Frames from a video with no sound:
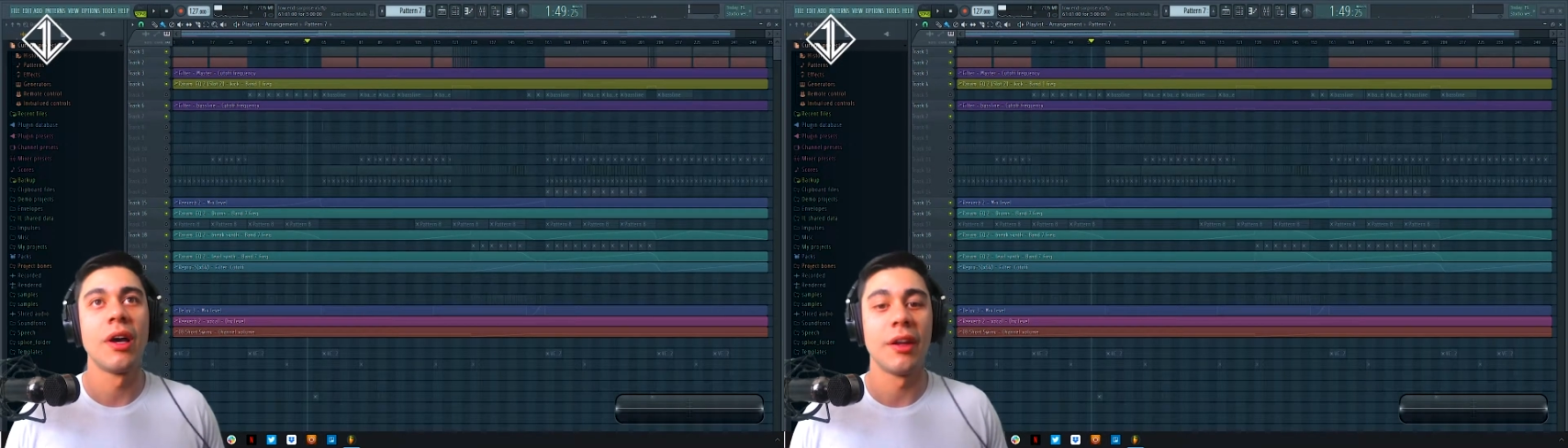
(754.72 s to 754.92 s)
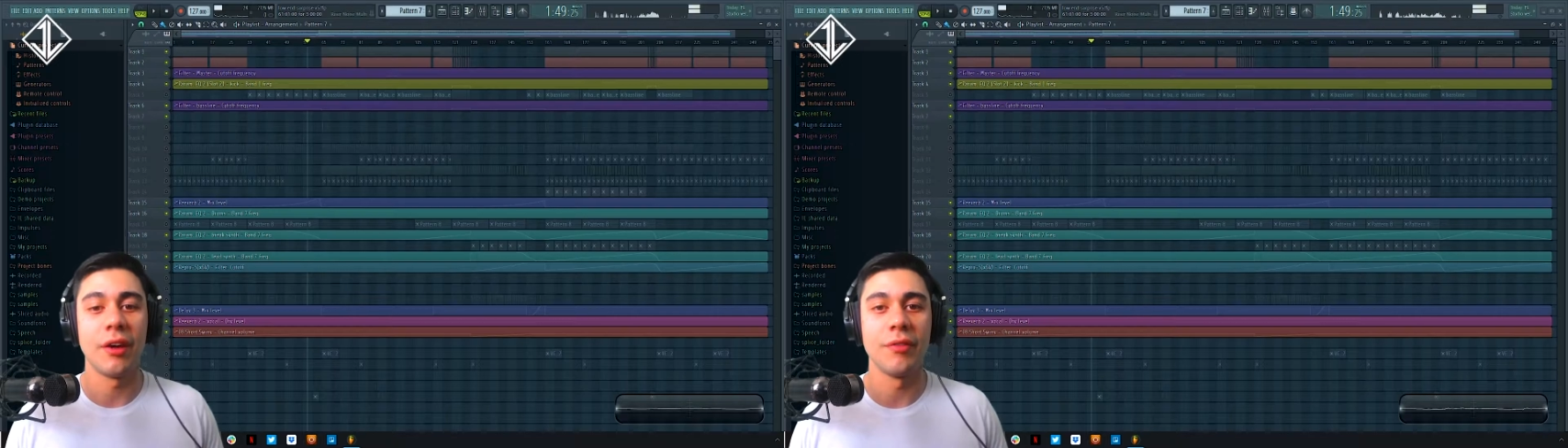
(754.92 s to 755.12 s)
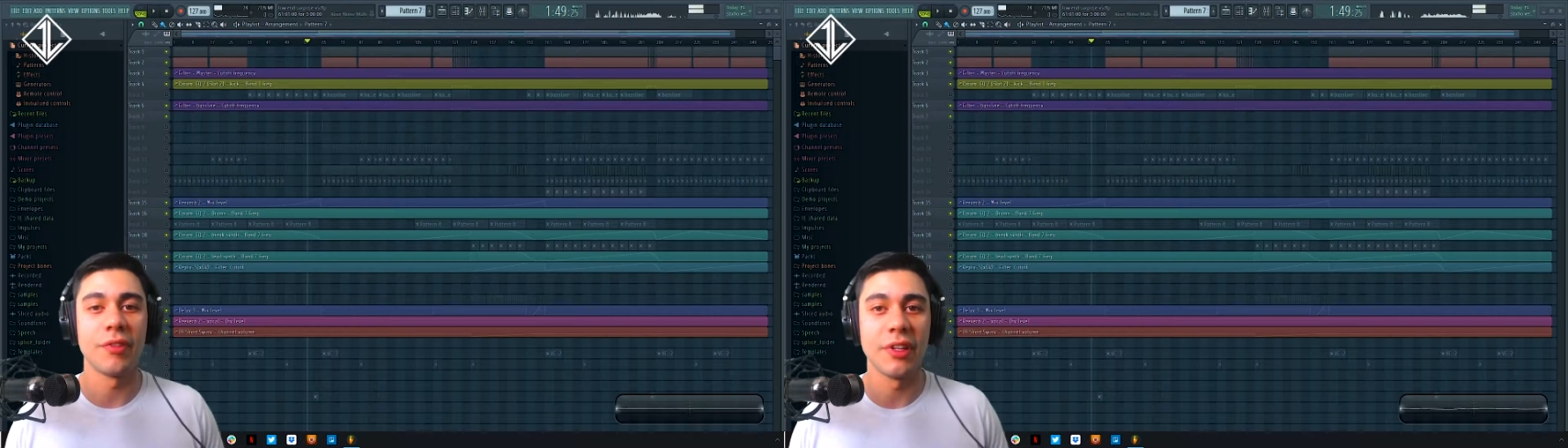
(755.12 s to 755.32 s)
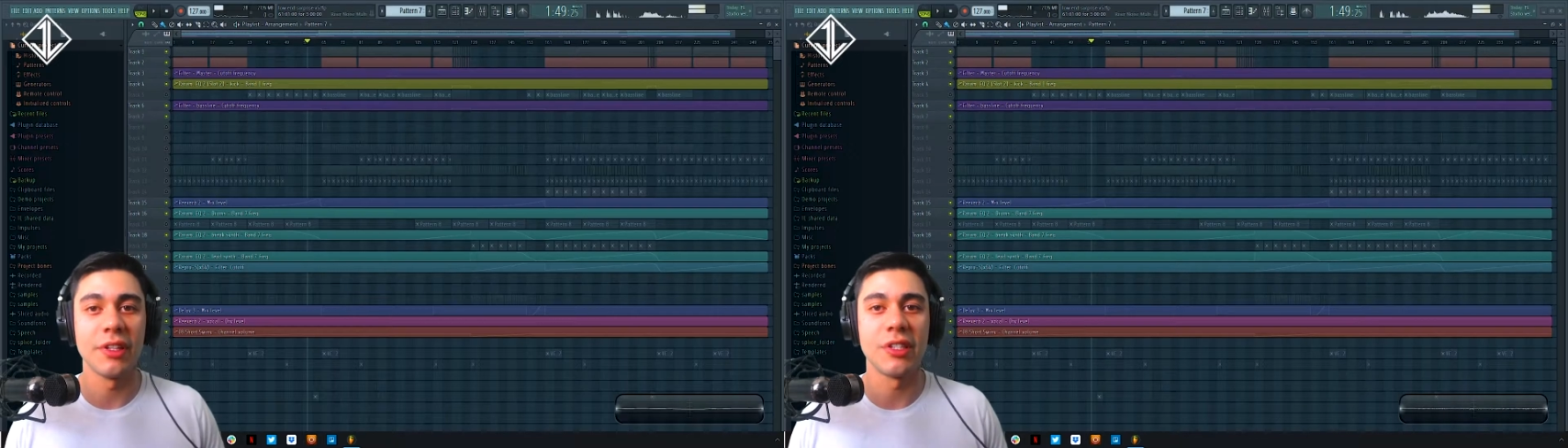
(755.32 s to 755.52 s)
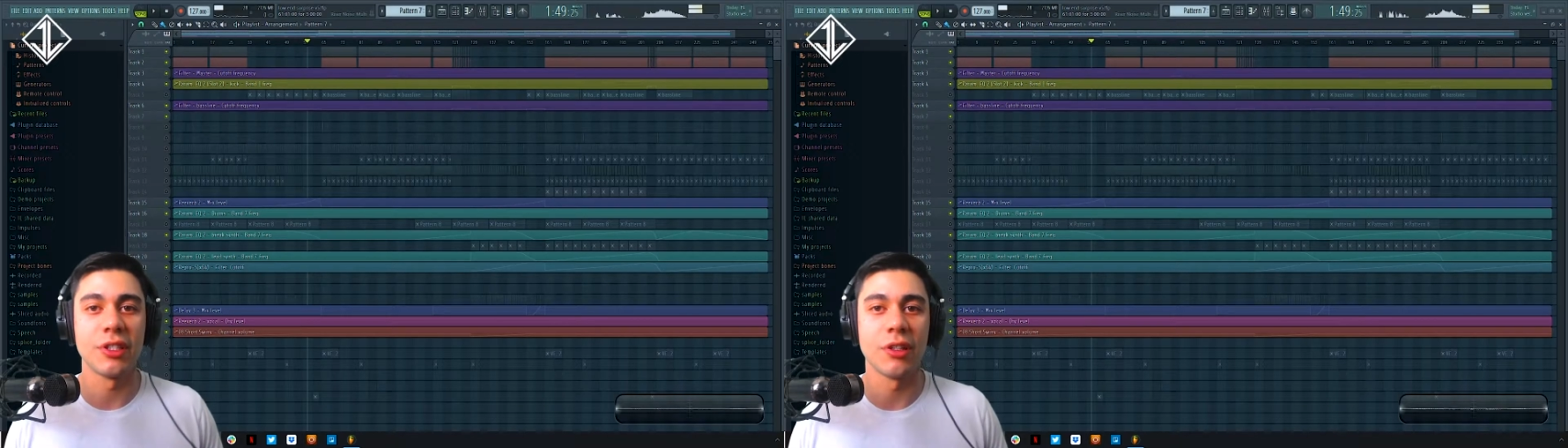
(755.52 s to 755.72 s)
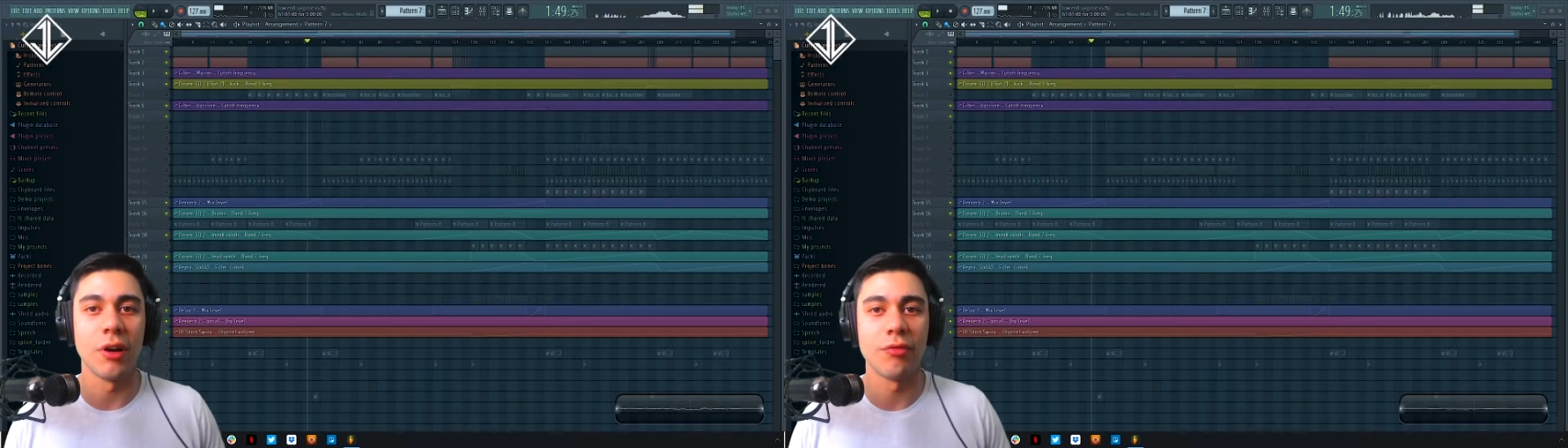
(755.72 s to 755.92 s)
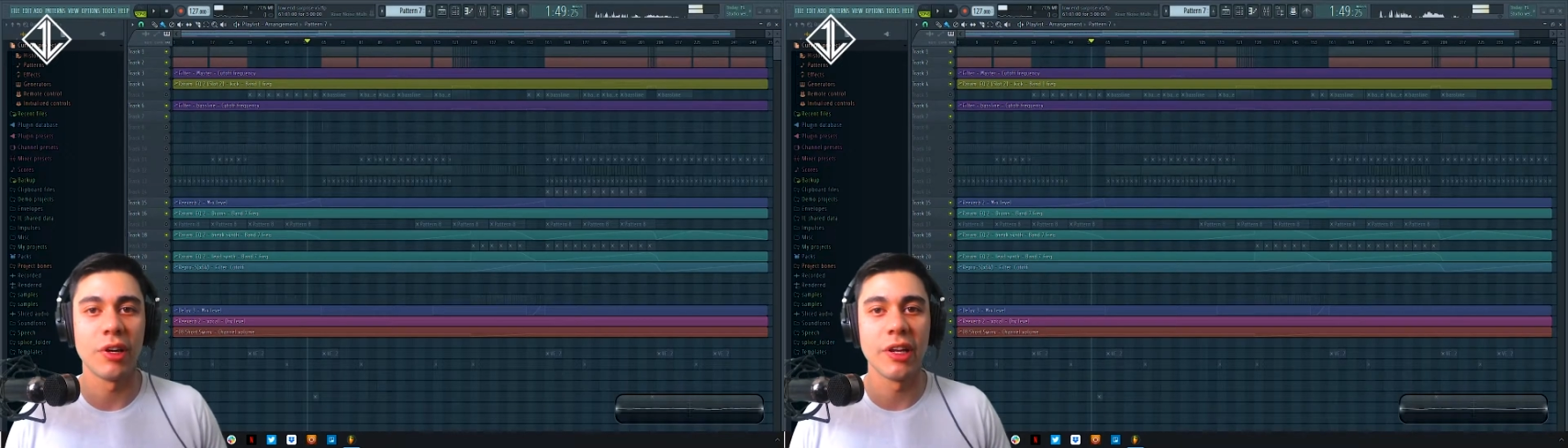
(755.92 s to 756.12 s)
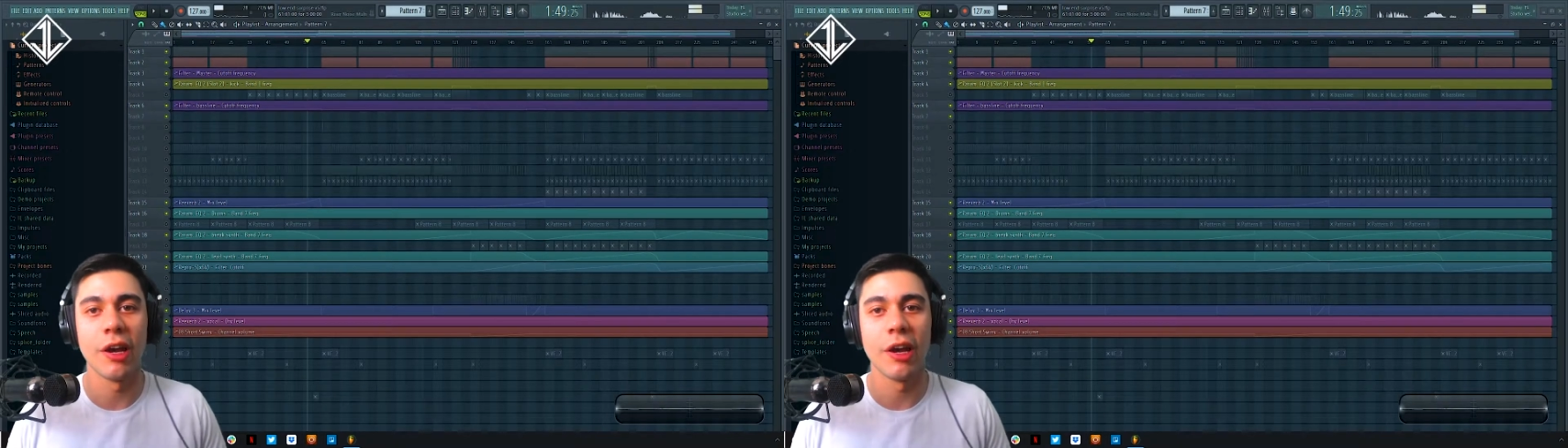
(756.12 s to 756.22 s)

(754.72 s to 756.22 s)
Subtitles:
And hopefully this is like really